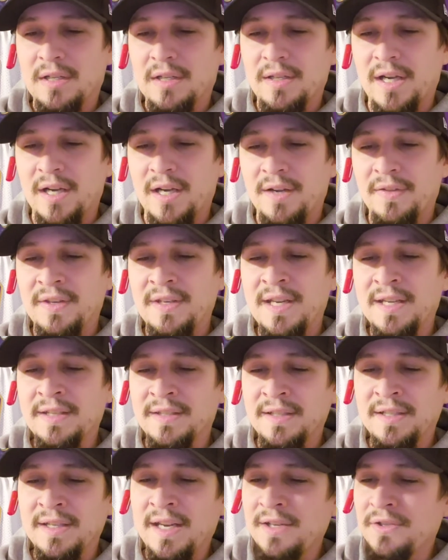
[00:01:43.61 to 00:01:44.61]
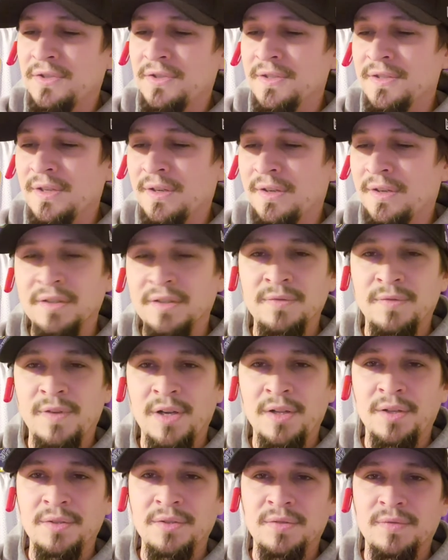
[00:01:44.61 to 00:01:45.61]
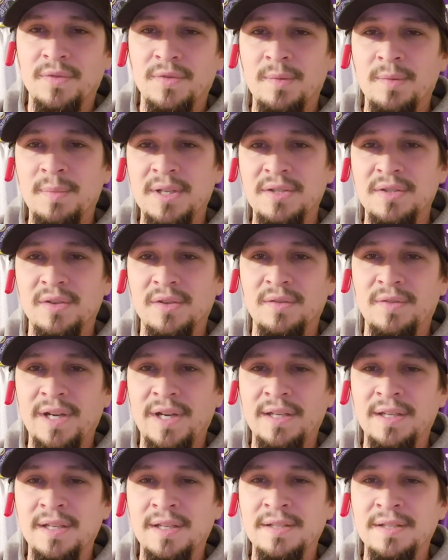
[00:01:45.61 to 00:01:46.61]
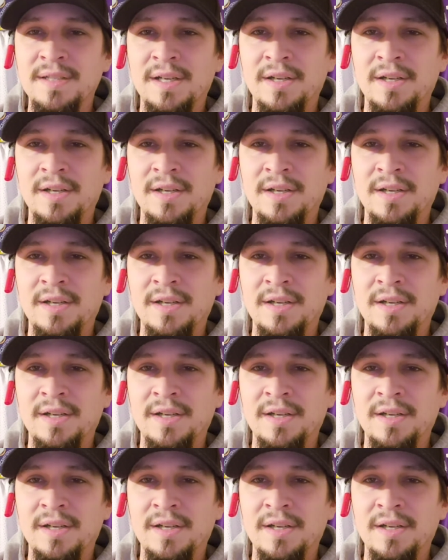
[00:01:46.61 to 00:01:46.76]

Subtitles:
The designations are as follows for the Minnesota Vikings.